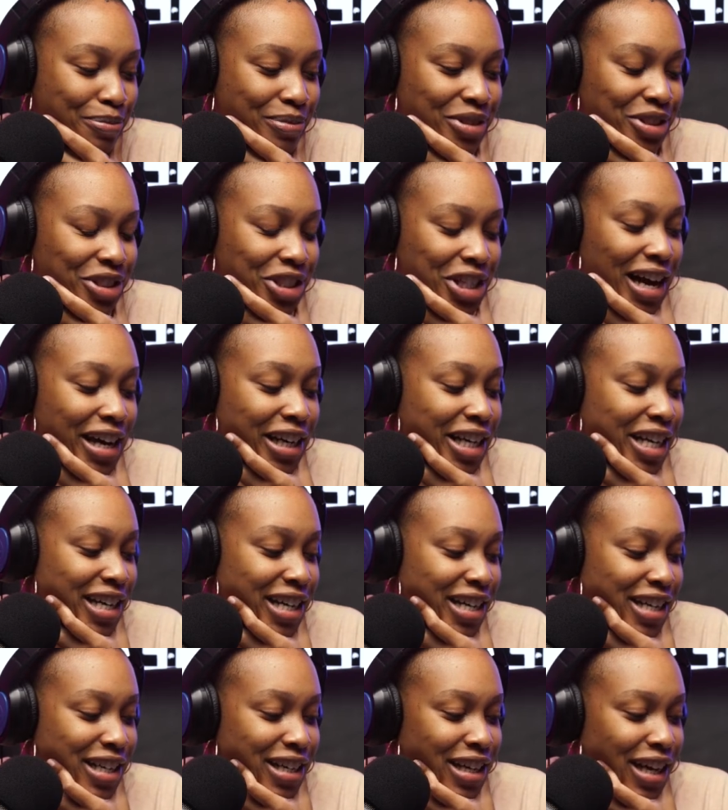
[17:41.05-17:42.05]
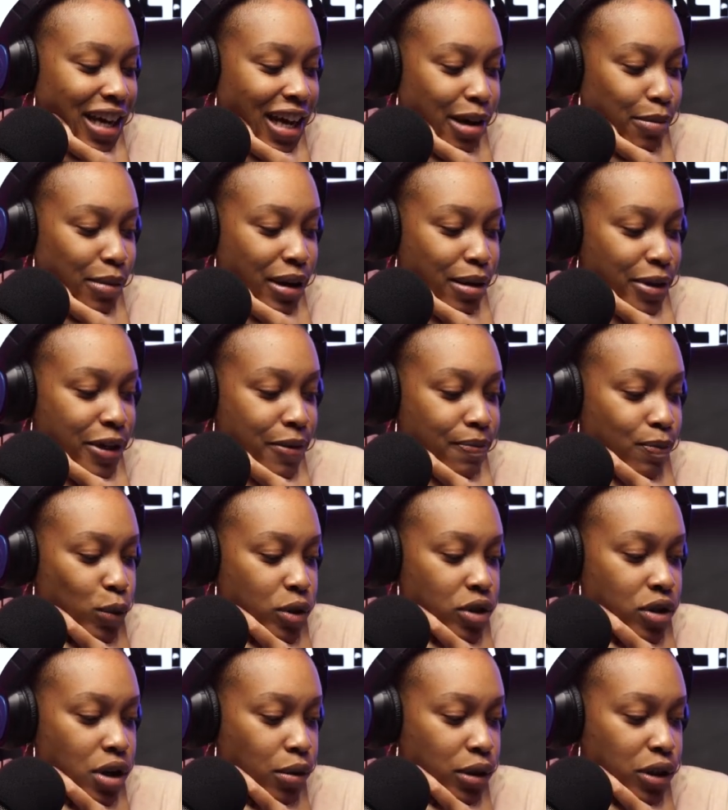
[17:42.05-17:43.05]
Johnny? Hey, baby, what's
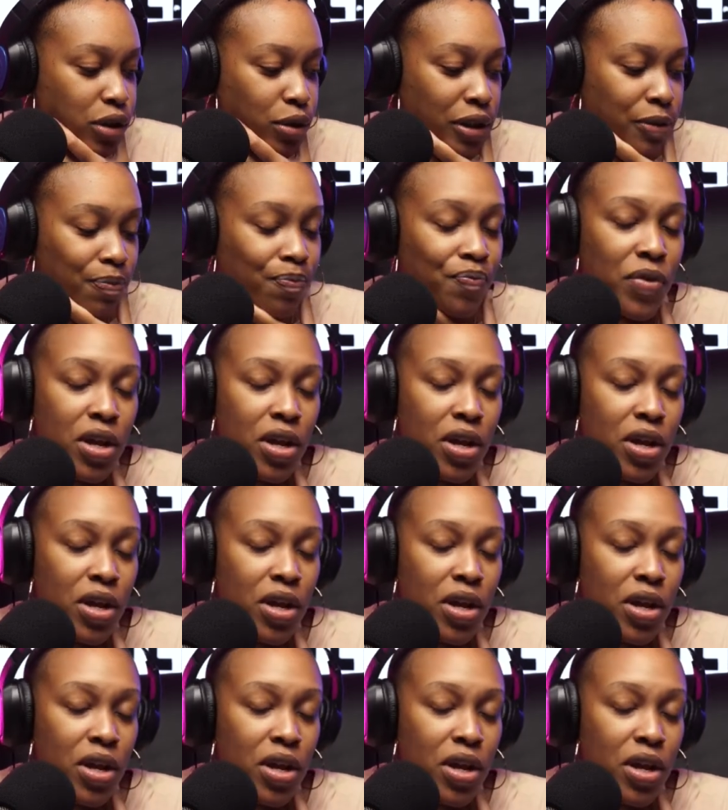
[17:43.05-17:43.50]
going on?